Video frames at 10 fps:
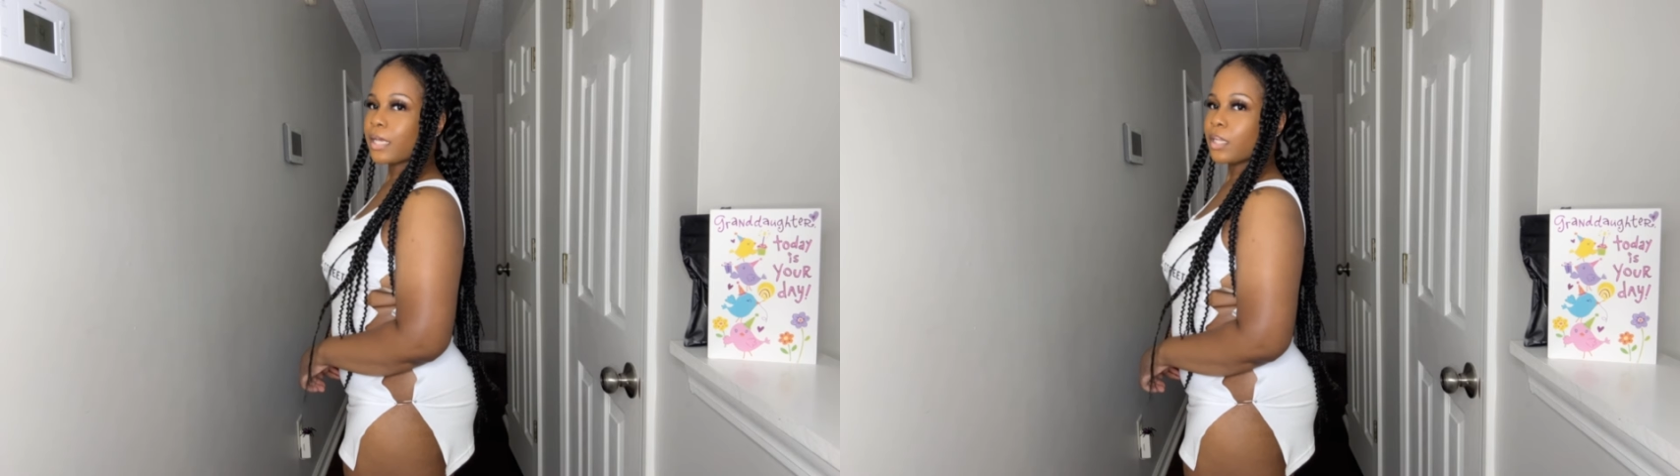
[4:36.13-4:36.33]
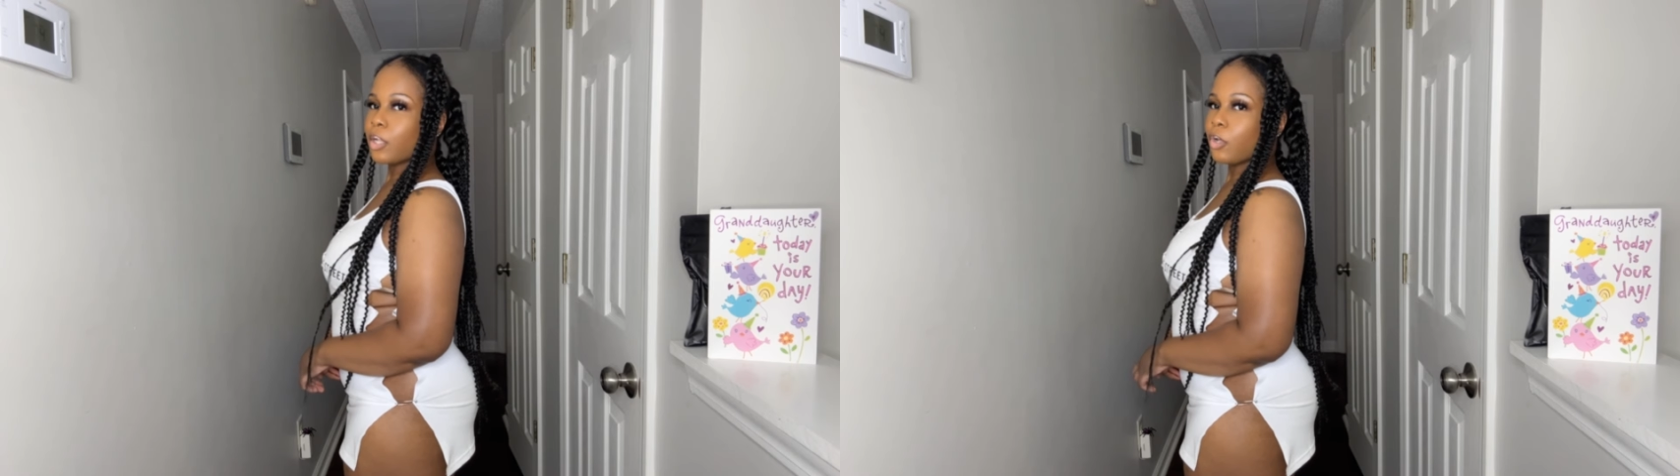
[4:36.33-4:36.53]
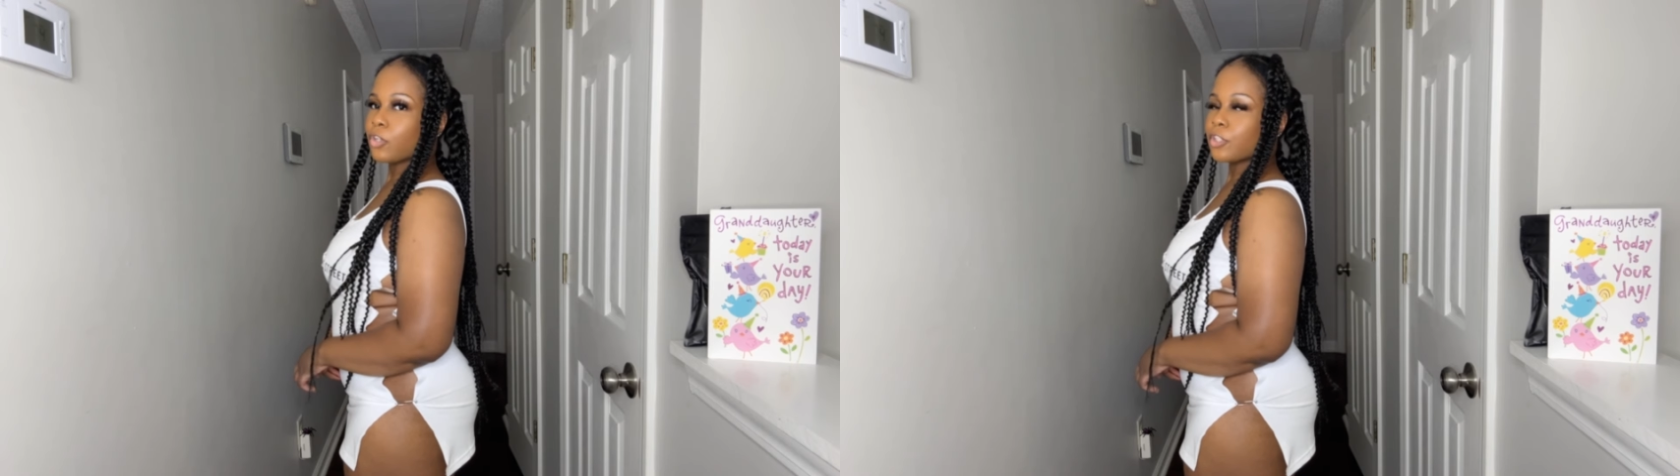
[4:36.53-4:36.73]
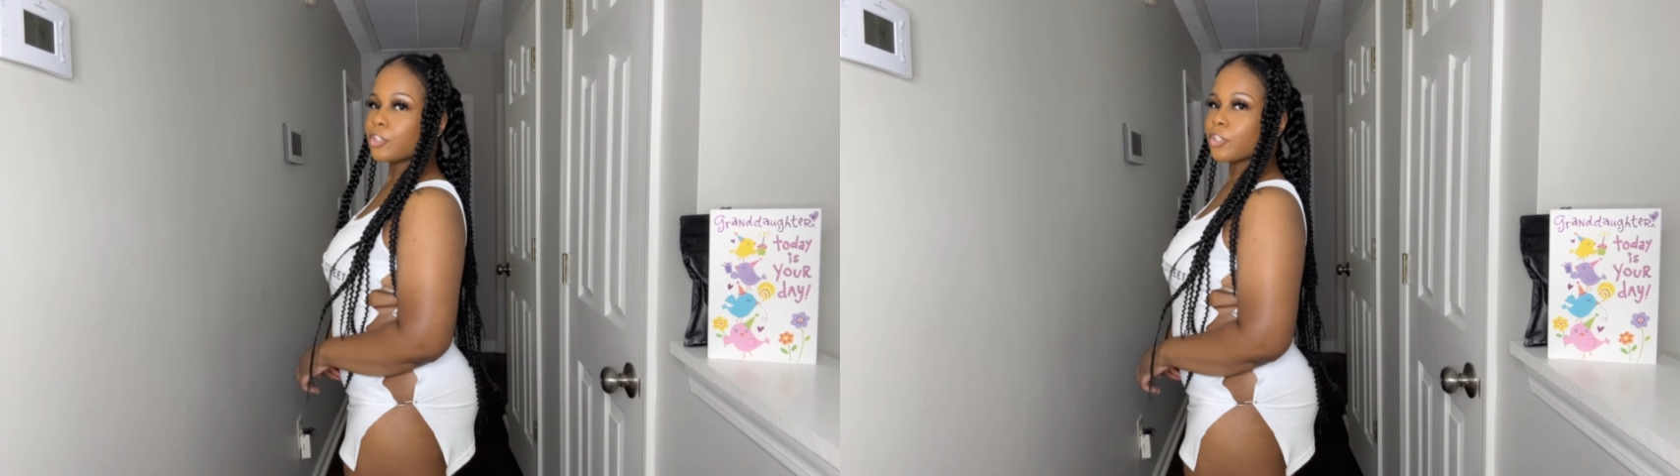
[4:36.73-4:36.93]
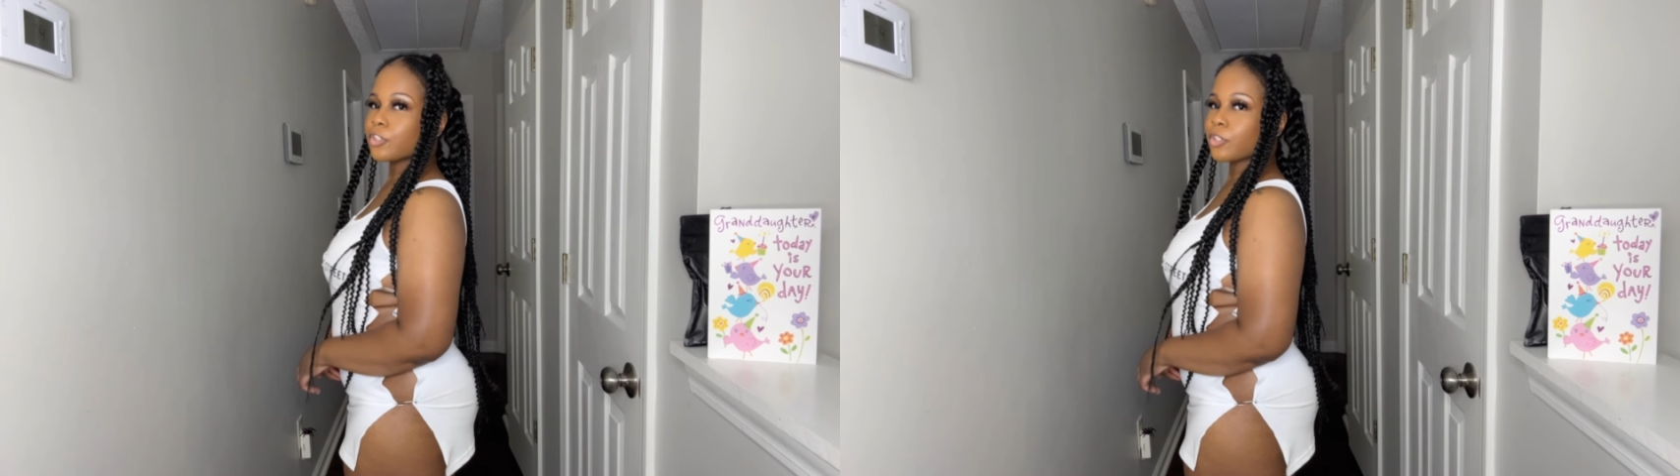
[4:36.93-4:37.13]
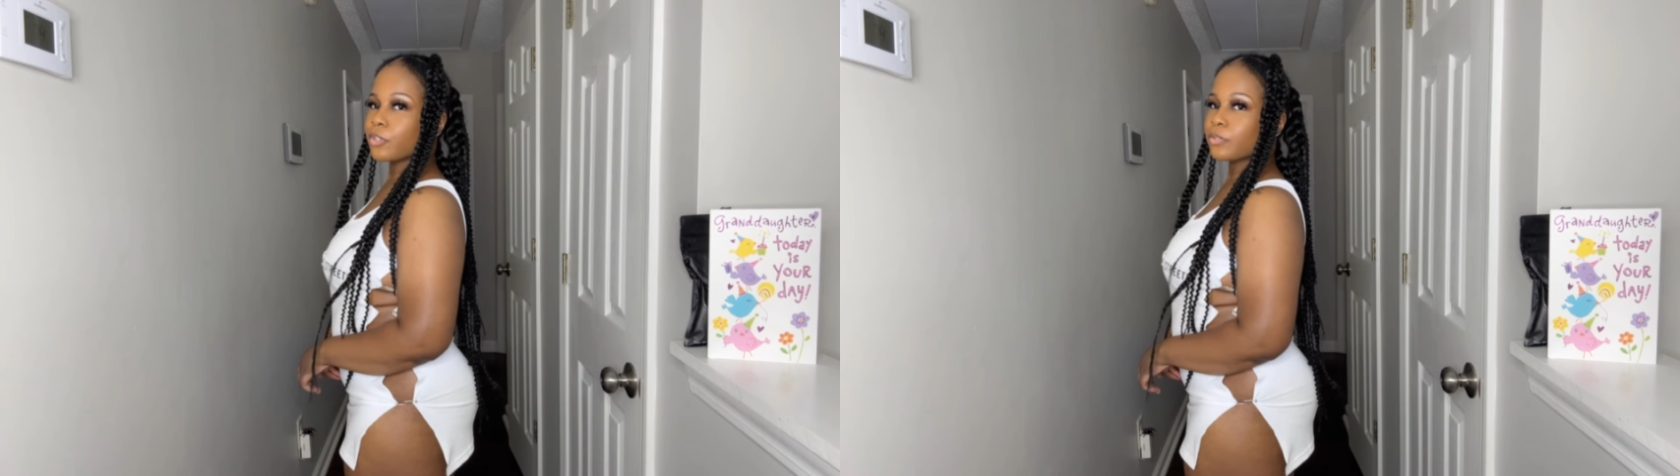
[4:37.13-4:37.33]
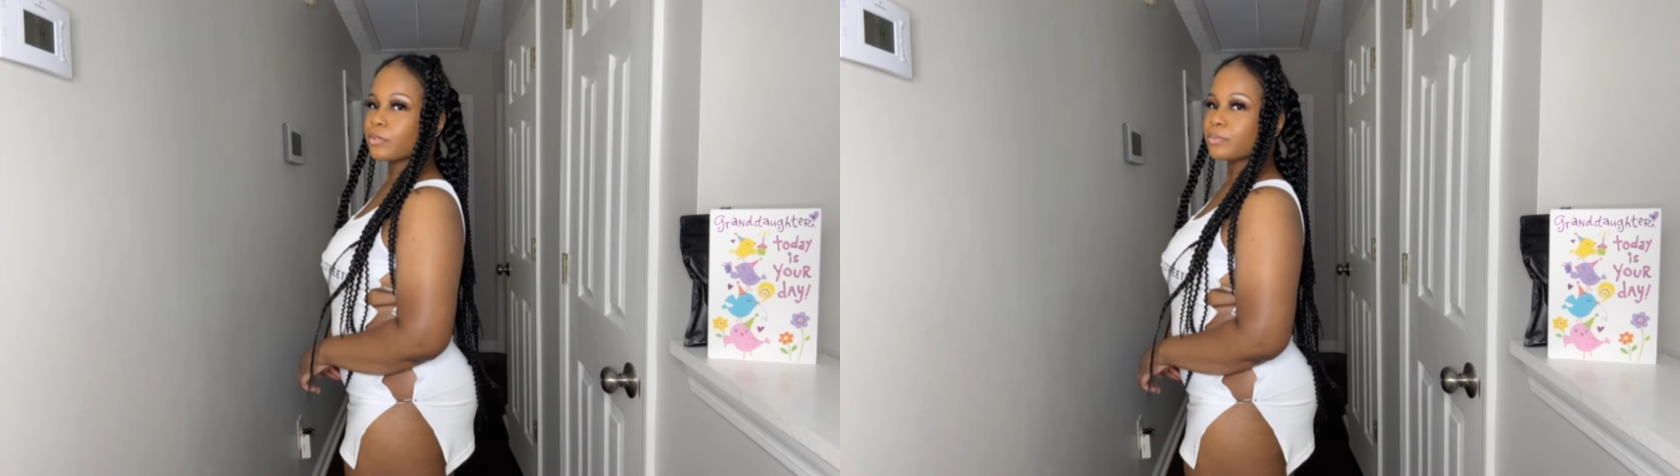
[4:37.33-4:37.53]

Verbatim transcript: a long little t-shirt.